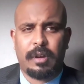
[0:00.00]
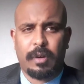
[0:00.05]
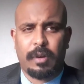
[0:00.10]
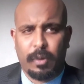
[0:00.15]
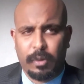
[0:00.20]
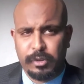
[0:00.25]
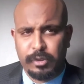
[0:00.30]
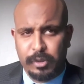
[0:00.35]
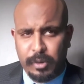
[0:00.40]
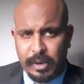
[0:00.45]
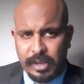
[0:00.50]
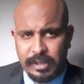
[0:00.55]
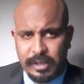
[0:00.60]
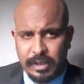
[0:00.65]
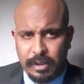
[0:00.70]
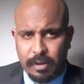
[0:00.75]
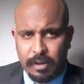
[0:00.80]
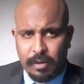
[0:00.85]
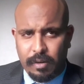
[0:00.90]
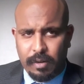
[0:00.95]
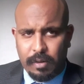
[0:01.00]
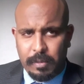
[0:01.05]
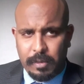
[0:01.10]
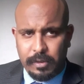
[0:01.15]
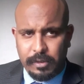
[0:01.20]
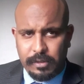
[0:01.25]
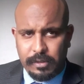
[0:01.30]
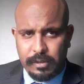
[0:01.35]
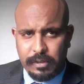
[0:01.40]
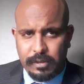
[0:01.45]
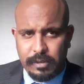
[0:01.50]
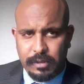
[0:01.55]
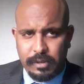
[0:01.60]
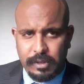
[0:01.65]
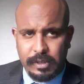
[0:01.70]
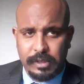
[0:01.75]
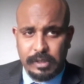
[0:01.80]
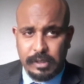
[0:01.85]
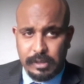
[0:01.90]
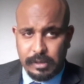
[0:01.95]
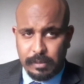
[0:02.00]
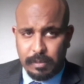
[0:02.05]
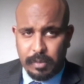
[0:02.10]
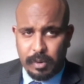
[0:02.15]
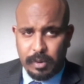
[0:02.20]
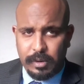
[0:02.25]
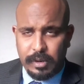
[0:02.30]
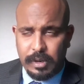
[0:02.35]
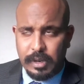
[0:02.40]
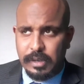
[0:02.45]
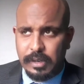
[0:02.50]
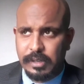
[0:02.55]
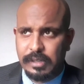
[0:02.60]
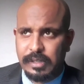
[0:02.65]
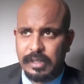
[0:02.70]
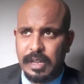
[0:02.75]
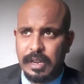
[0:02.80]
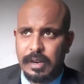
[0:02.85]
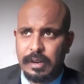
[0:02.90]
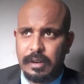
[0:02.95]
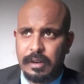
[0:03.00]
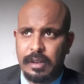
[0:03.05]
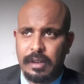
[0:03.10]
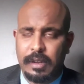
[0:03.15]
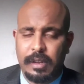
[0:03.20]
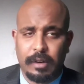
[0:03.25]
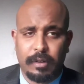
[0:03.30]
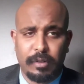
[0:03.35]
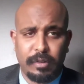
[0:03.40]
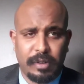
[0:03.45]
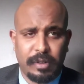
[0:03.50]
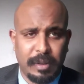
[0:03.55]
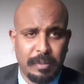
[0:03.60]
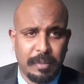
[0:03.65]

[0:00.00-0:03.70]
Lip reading: also ethnic Oromos. This is important to understand, including